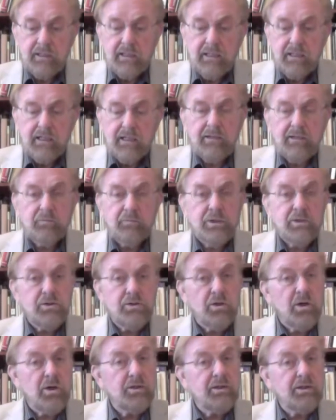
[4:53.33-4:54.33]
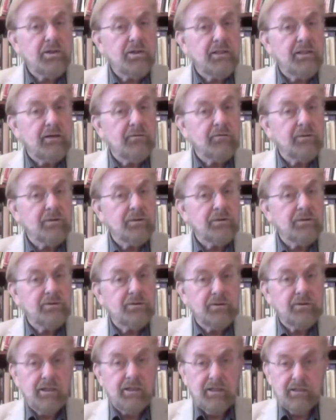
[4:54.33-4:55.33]
And we saw that that
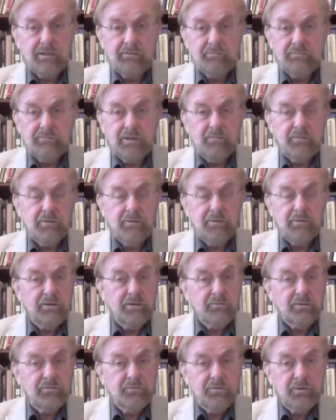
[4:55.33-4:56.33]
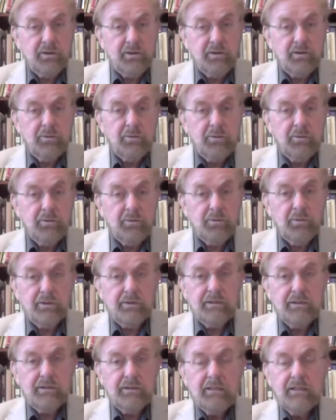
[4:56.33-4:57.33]
was uh, something that was very
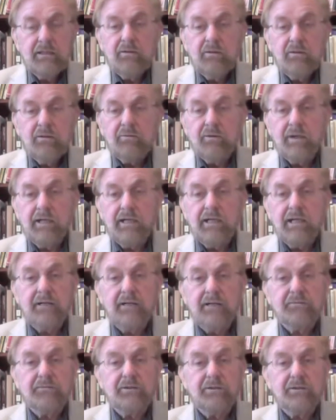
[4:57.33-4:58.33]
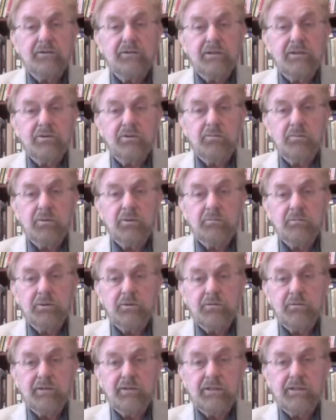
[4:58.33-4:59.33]
important right after the disappointment
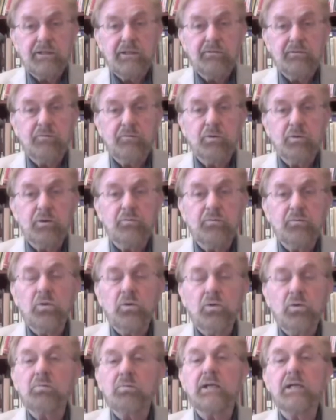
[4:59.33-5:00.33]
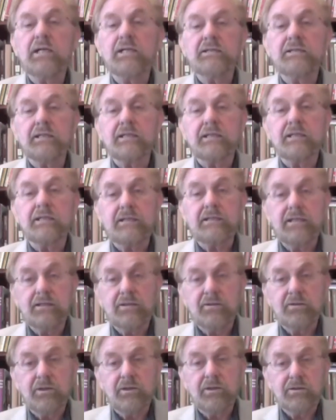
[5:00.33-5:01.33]
of 1844, but has
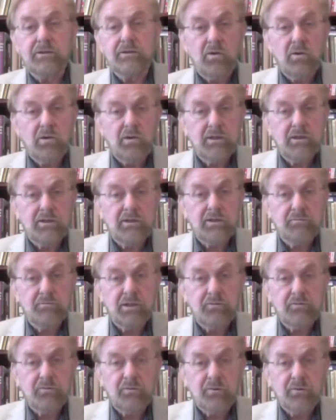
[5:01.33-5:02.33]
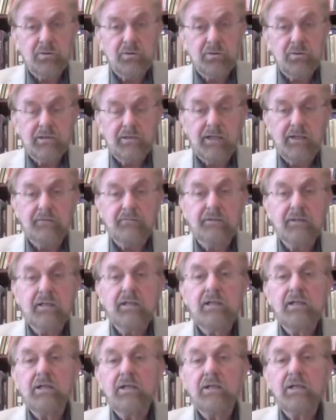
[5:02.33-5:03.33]
continued, as all these metaphors have,
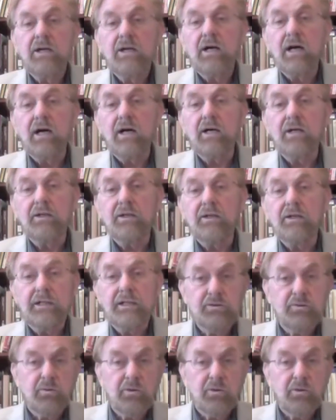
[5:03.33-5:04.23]
uh, into